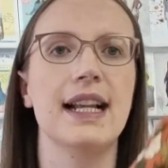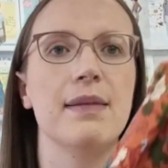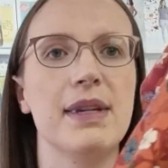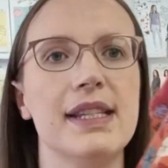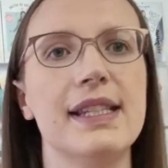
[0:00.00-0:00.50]
let
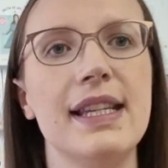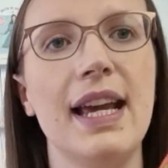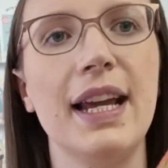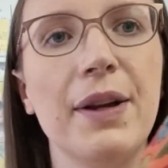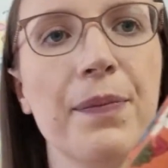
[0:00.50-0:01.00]
me
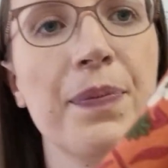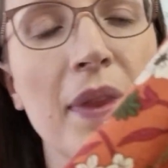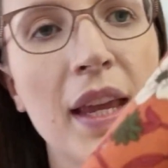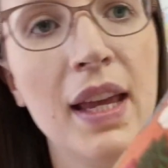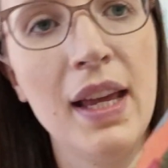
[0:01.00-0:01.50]
see
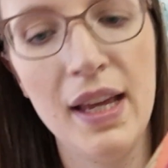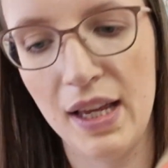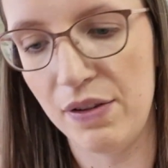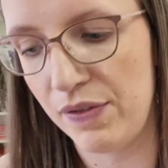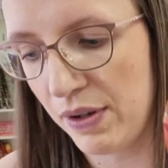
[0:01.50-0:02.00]

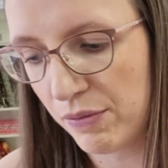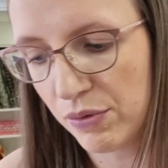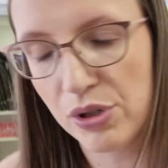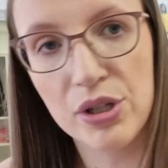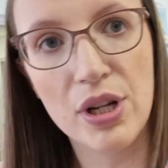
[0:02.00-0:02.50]
if it
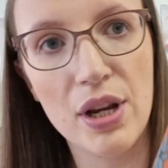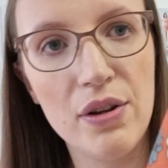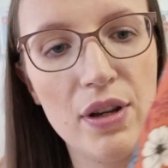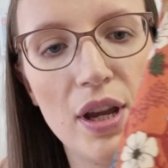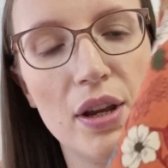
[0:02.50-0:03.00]
will show
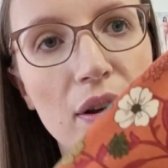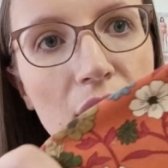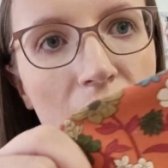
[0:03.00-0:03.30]
you